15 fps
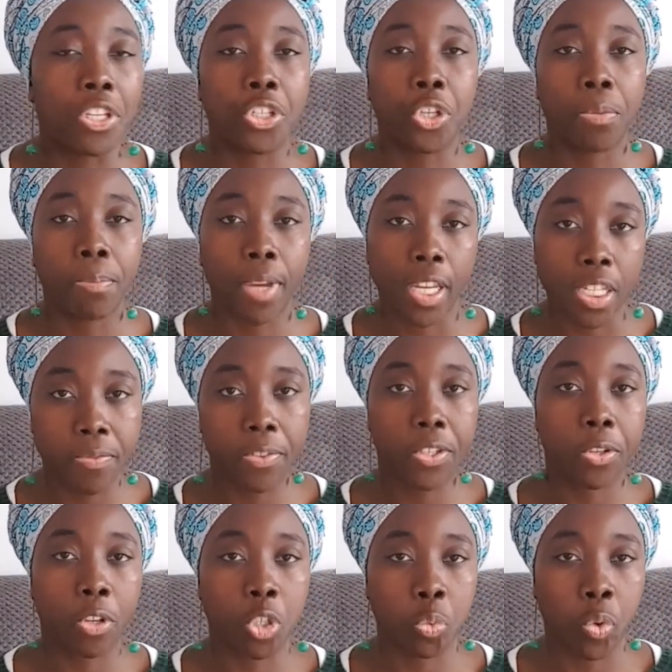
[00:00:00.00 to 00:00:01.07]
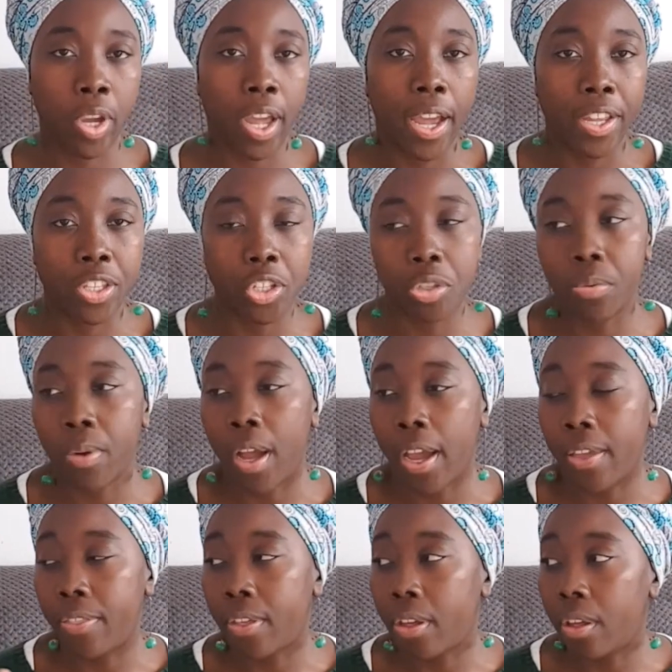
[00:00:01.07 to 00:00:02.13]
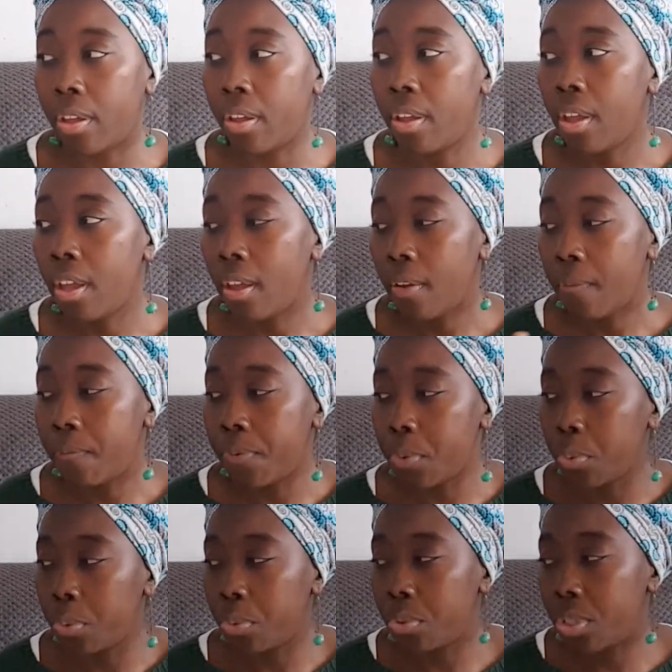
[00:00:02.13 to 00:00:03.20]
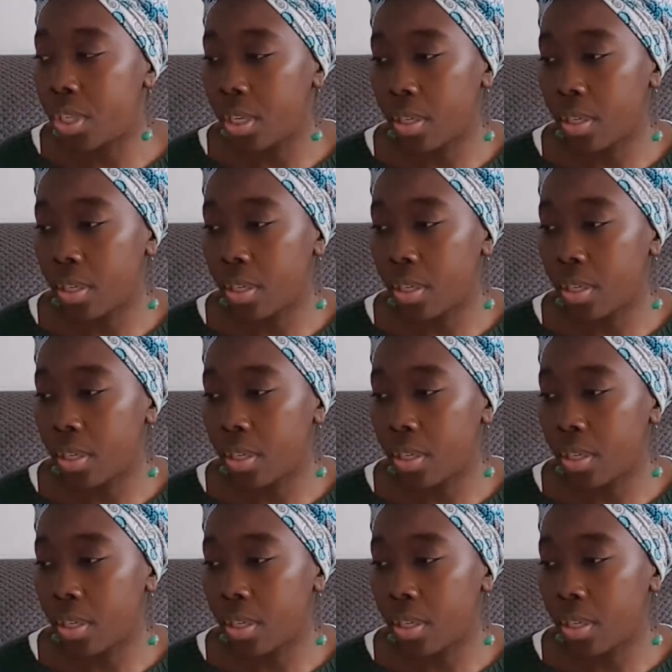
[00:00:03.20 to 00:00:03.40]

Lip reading: You Makes videos, where I do either food,